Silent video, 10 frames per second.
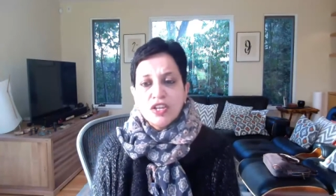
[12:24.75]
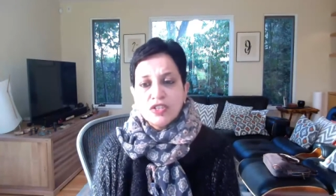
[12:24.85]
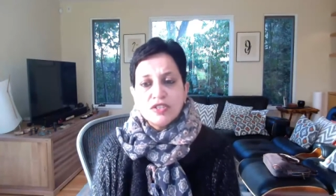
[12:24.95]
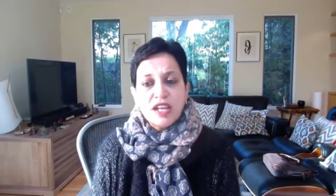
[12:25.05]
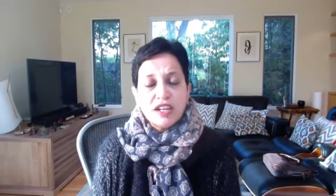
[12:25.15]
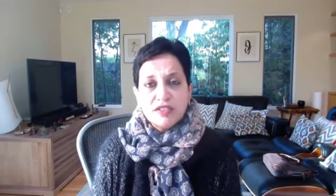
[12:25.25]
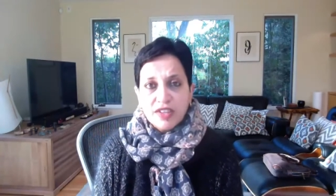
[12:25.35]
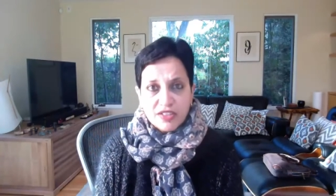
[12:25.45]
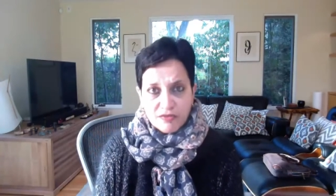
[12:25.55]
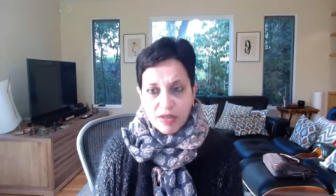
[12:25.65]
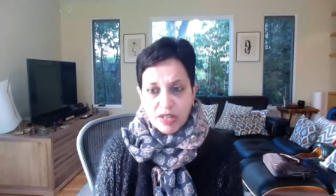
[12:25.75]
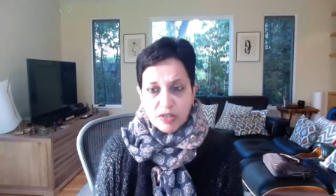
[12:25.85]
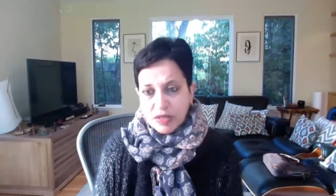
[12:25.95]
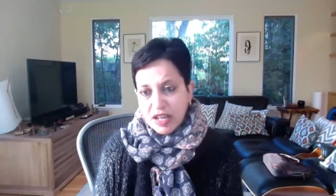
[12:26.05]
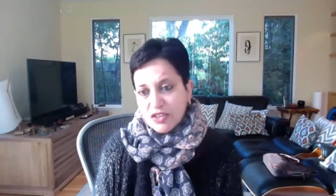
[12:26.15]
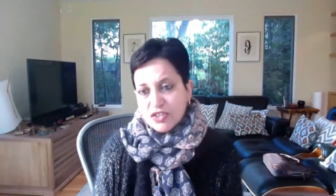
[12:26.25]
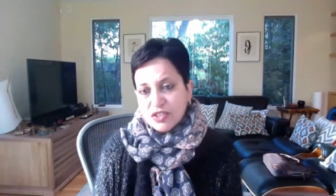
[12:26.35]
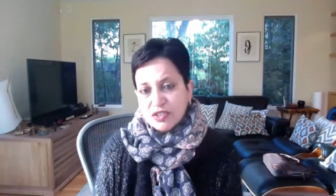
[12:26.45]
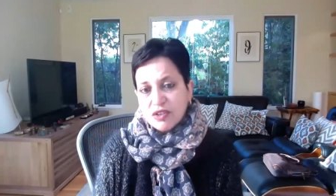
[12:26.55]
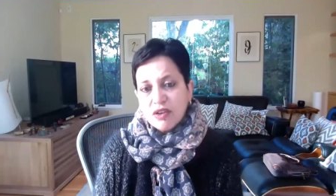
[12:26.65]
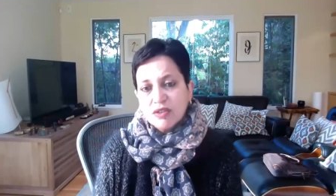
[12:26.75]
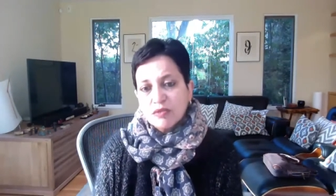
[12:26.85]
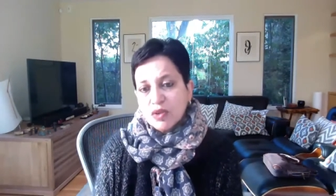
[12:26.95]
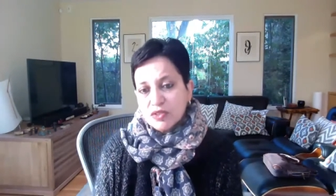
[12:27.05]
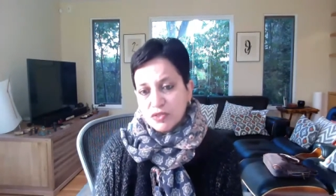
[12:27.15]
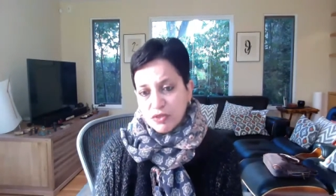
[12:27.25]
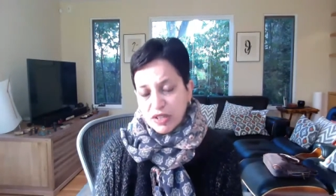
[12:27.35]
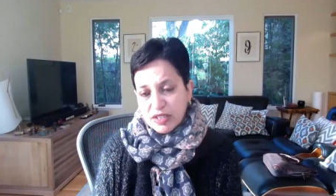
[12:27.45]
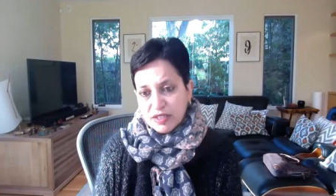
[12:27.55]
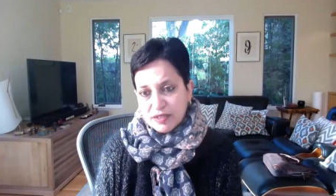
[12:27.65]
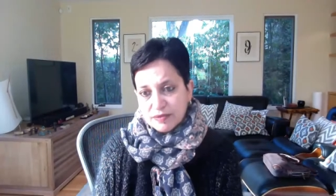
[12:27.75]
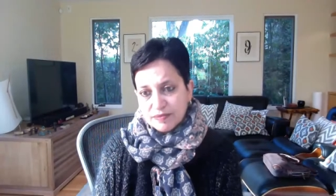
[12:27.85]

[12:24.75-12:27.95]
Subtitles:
to derivative manipulation on Wall Street.